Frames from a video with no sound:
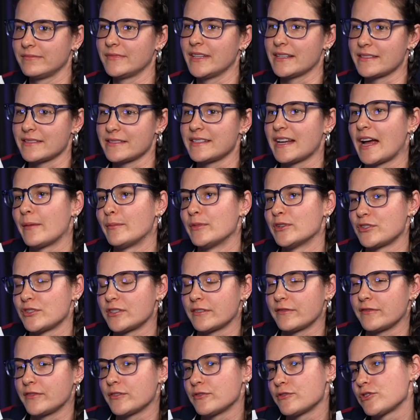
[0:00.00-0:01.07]
establish your
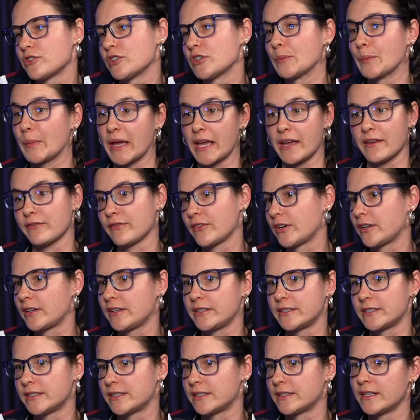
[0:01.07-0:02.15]
future and pay for
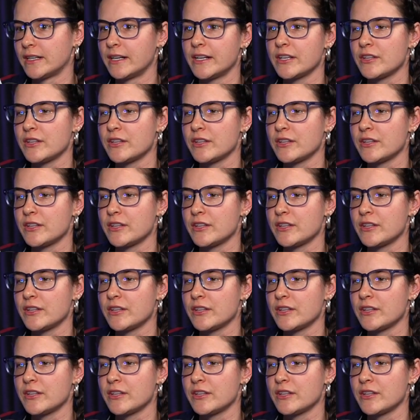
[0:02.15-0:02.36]
your